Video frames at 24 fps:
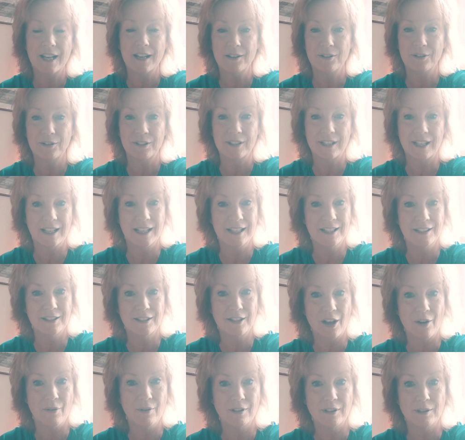else is
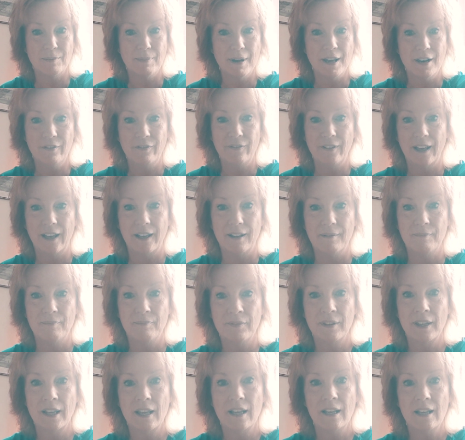going to benefit.
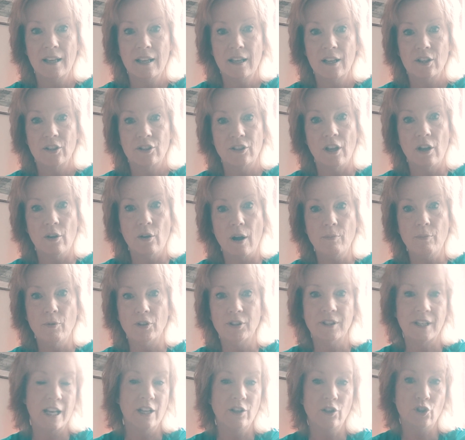So I'm
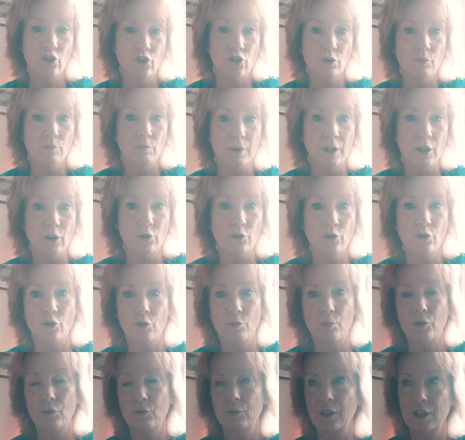not saying you shouldn't be your
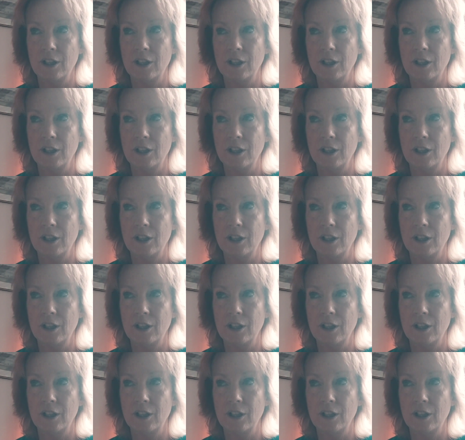normal,